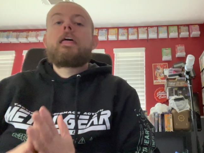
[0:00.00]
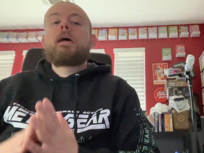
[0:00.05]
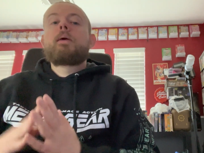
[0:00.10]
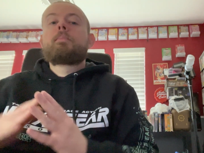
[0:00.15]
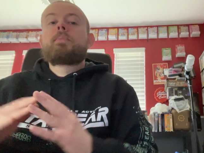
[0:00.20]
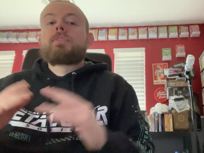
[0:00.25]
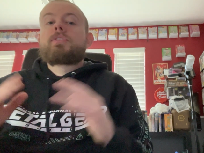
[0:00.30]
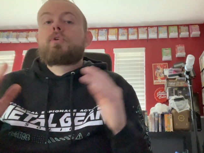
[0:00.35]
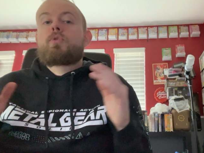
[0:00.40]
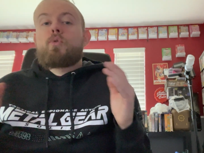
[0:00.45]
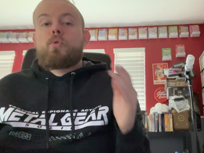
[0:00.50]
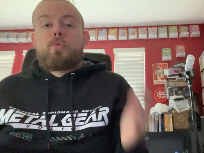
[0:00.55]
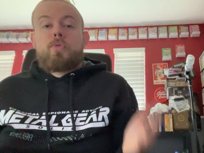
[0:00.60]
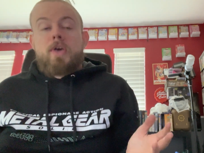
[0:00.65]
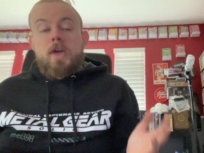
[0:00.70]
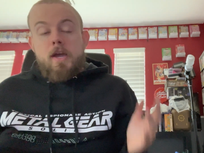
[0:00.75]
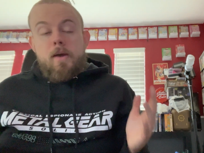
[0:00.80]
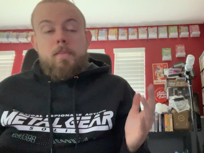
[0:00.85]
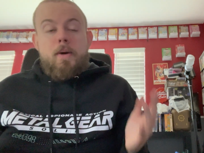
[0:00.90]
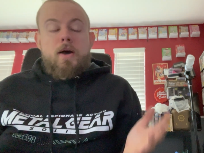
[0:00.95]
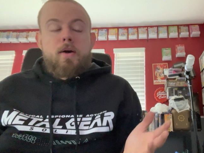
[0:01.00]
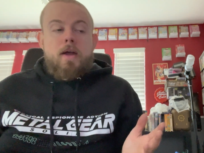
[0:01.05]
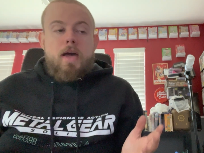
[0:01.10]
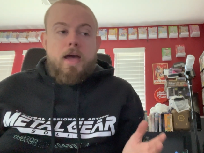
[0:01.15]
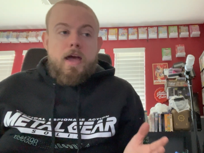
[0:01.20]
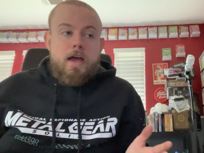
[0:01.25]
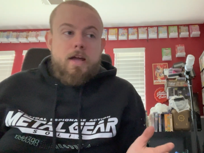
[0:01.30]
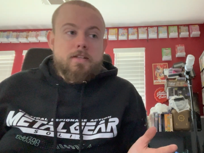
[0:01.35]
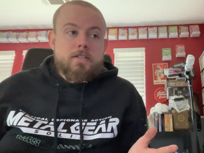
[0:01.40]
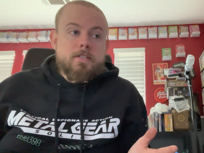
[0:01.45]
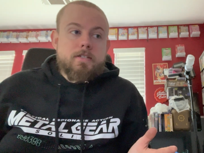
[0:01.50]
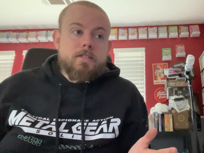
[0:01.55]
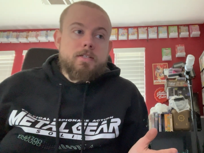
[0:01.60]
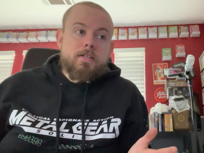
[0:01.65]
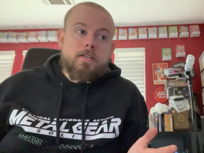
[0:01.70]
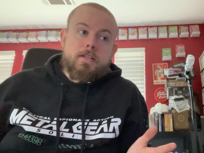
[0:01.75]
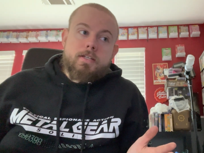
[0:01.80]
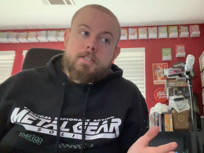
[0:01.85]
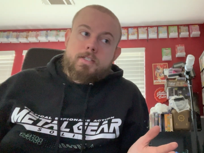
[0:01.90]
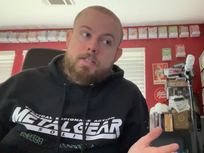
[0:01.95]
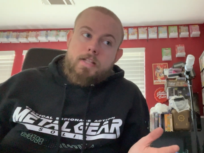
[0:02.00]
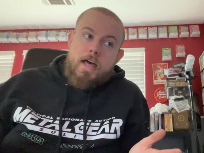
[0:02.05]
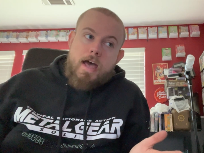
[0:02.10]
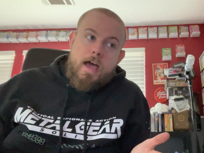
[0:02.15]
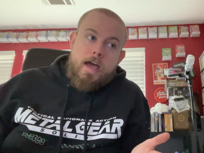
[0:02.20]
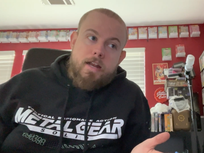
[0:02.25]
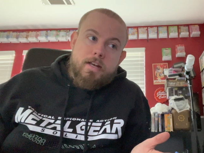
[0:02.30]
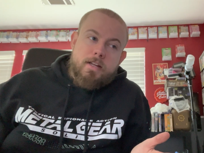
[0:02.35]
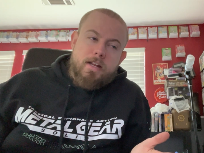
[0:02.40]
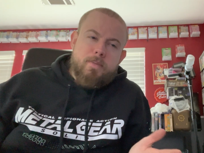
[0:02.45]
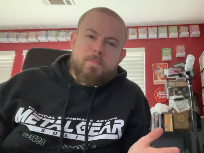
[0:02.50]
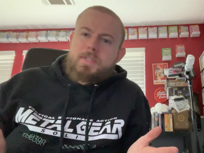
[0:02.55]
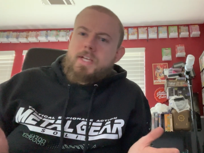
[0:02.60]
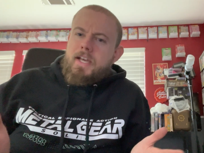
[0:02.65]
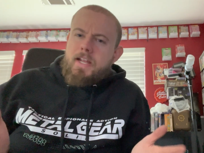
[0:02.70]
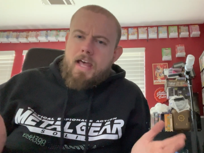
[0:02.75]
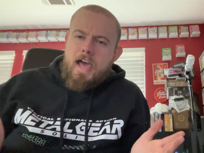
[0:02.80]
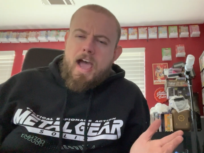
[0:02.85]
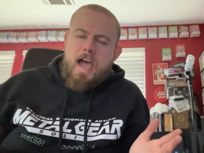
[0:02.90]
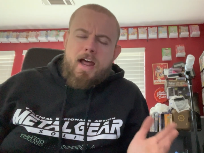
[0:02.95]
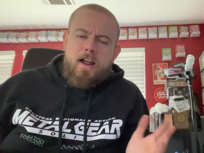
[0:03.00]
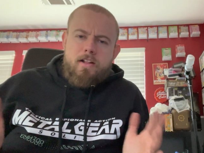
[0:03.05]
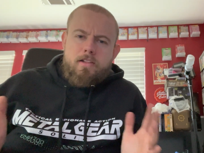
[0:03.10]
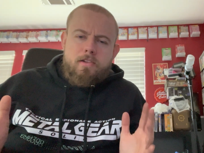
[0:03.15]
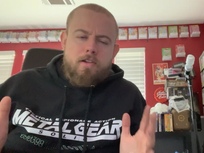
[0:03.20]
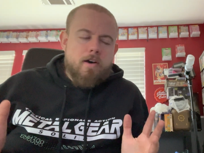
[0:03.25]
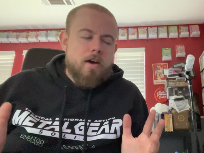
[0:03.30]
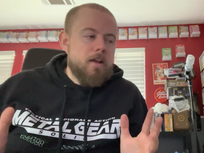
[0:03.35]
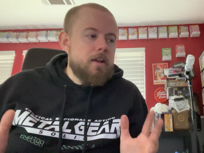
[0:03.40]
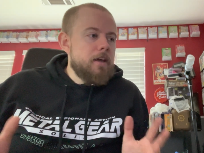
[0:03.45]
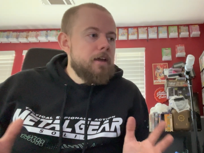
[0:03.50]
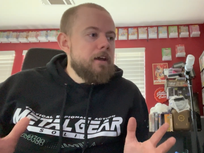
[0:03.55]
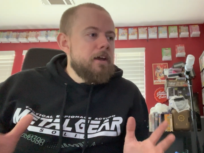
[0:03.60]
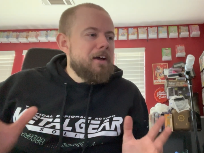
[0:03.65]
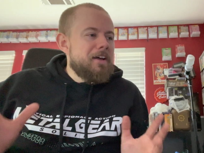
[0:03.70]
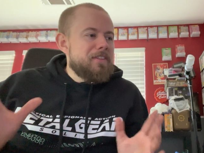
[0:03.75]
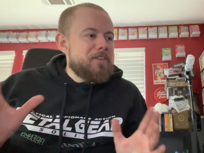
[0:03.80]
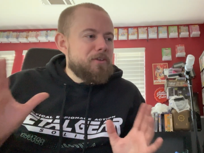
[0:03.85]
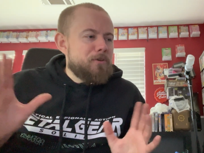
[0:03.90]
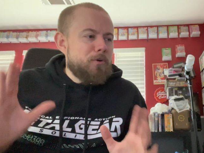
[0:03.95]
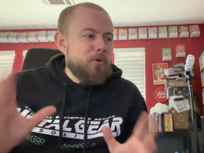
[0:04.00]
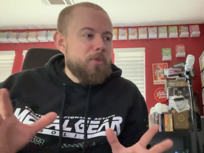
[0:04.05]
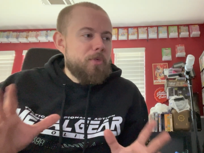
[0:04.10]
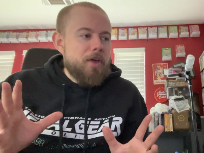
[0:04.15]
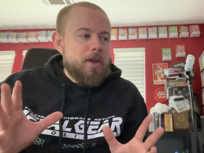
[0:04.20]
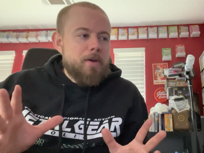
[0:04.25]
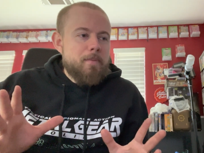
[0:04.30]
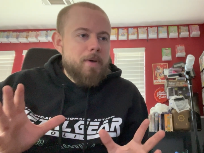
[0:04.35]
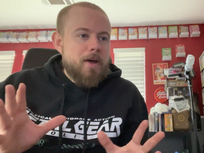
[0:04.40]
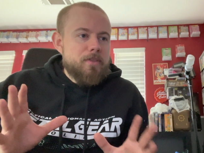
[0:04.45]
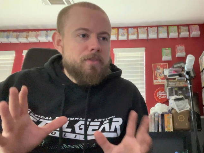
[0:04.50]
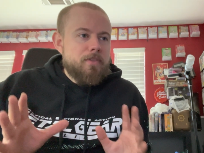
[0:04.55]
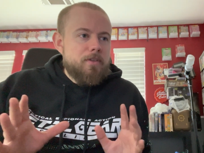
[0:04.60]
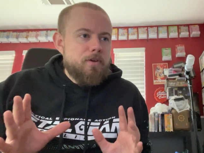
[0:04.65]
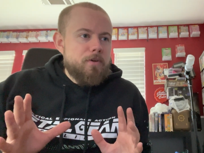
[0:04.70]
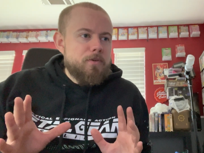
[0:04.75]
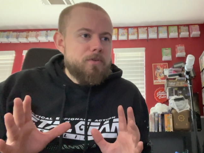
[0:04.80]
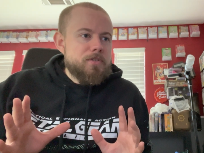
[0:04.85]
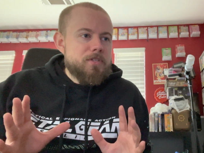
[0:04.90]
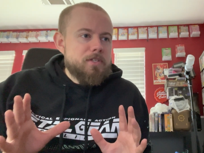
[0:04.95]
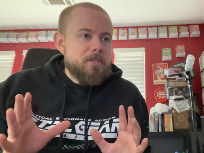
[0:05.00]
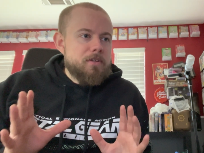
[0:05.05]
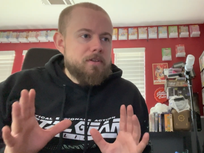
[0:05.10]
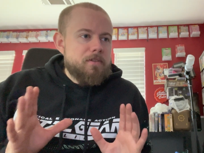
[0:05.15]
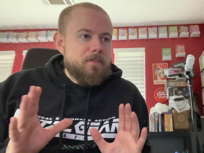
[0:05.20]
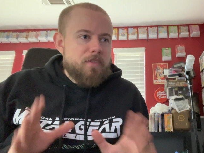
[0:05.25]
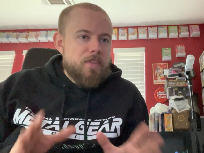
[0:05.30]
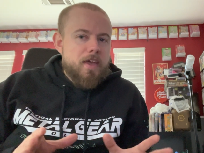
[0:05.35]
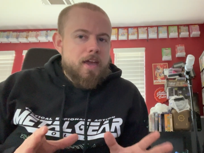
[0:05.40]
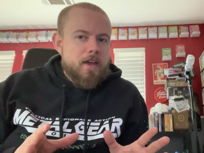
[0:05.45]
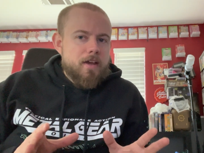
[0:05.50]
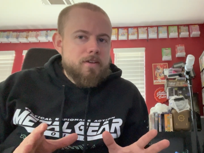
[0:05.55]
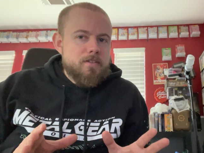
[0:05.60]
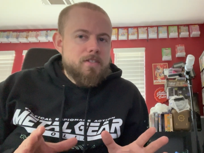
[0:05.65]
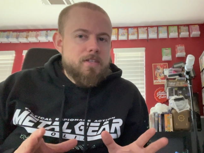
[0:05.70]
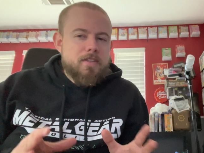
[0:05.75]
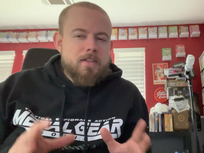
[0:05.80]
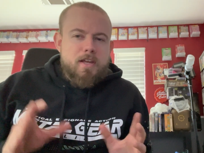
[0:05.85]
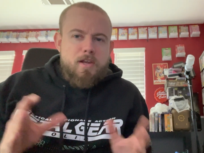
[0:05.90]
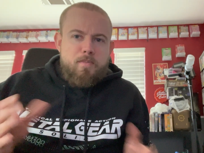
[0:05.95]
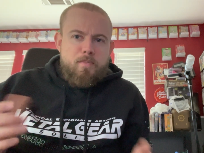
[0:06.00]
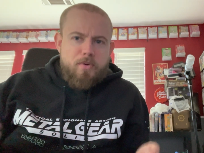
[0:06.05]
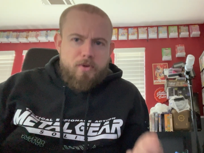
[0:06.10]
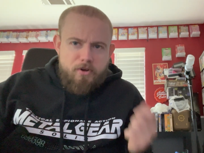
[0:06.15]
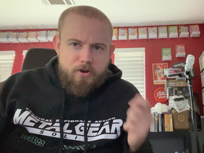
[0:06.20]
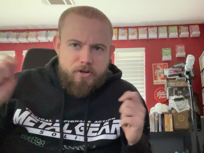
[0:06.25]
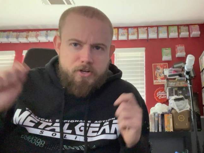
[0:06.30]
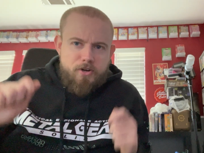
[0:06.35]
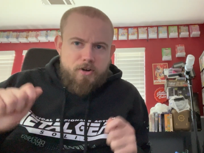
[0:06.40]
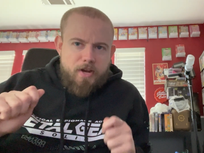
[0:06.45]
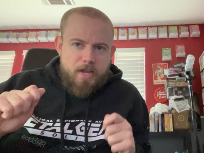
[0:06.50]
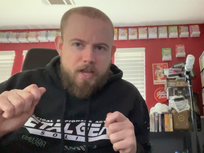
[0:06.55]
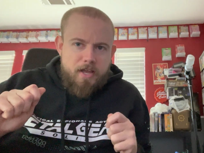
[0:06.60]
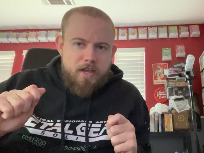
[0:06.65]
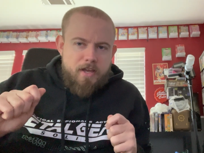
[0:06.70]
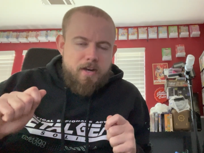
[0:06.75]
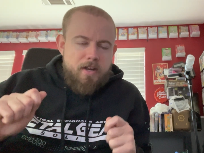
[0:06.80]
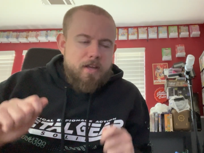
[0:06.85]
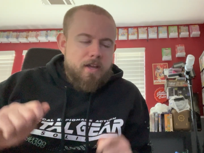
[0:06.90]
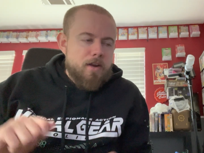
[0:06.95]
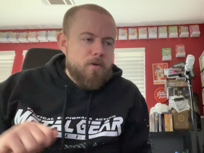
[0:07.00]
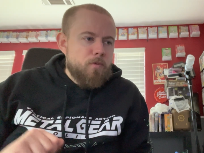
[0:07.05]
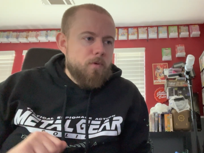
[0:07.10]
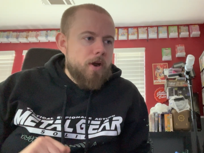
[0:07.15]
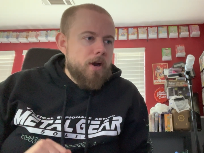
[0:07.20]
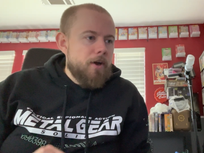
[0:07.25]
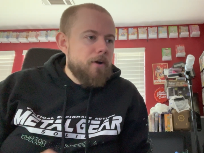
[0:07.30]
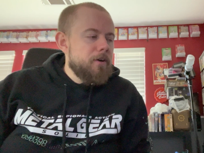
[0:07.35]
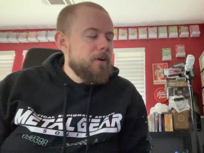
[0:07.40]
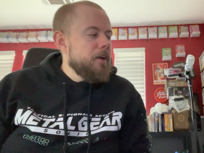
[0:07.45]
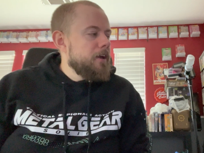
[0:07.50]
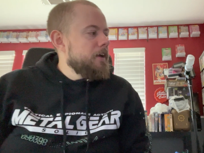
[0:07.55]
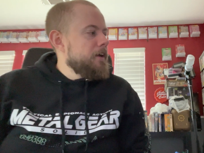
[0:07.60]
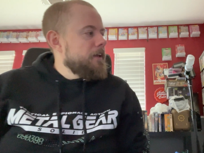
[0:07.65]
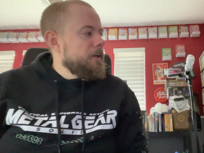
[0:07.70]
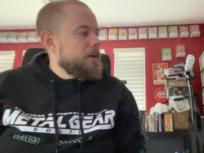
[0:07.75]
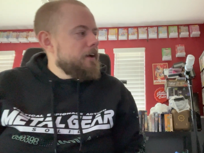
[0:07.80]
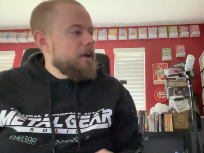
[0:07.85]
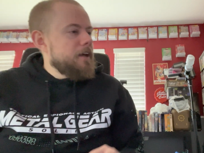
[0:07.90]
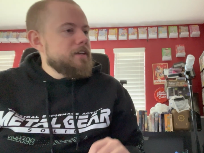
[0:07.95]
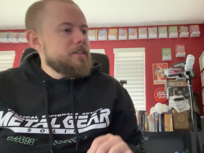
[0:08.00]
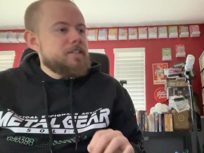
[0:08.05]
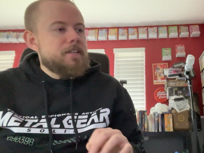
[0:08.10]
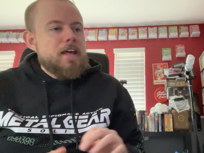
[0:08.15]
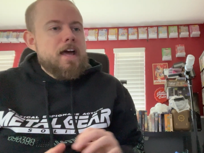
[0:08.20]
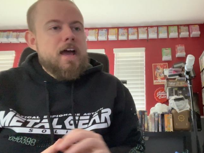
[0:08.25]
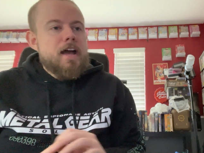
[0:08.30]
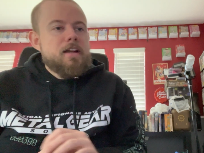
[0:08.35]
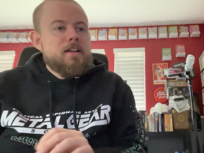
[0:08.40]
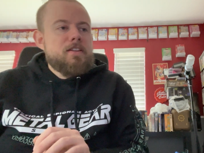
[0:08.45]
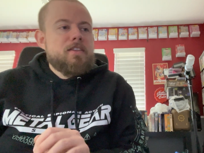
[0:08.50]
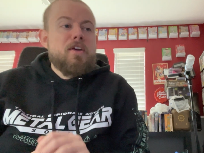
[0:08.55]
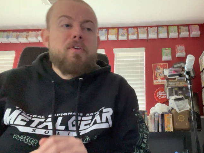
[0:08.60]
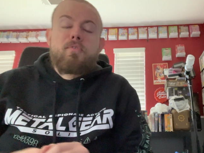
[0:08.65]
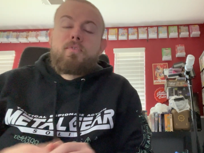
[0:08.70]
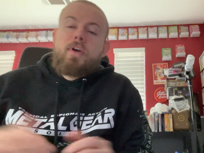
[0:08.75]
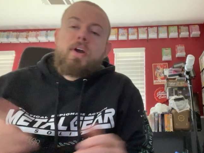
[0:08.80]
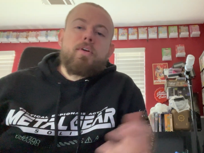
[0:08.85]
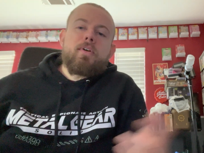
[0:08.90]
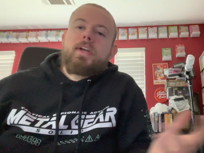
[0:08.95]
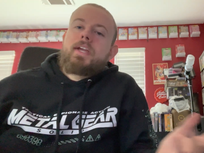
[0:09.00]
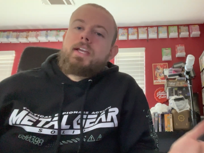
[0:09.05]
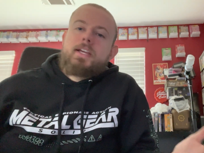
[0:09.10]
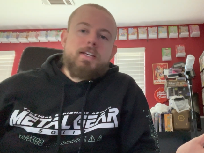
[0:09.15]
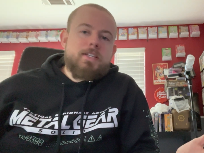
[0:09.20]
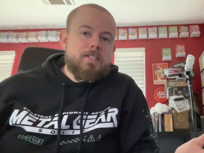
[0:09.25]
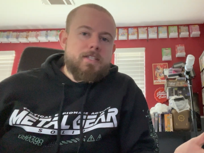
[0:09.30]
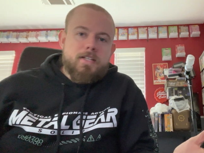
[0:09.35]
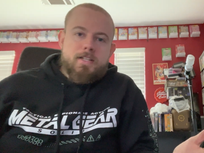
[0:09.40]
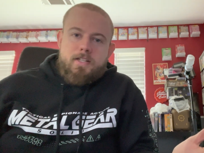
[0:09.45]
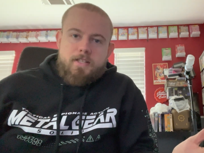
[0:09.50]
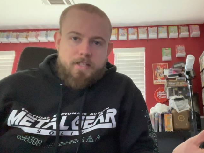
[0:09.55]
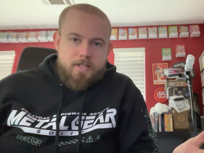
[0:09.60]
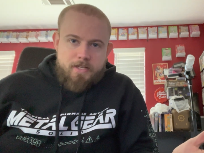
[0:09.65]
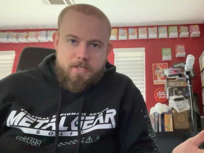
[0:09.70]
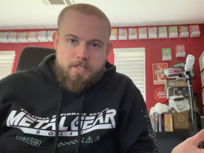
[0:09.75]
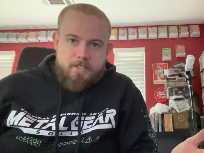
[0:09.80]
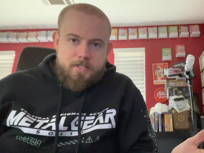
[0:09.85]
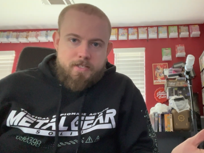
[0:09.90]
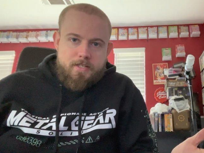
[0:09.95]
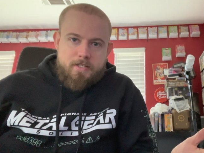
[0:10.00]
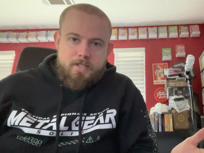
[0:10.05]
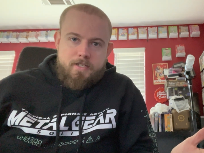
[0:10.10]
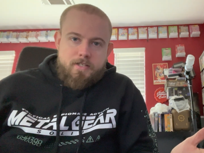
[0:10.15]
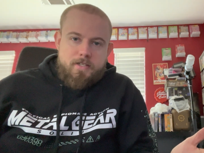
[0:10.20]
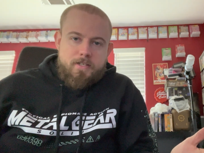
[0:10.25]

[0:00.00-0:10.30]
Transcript: but the cool thing about hats is that, I'm saying hat a lot, the cool thing about those things that you put on your head and wear is that they're very easy to list.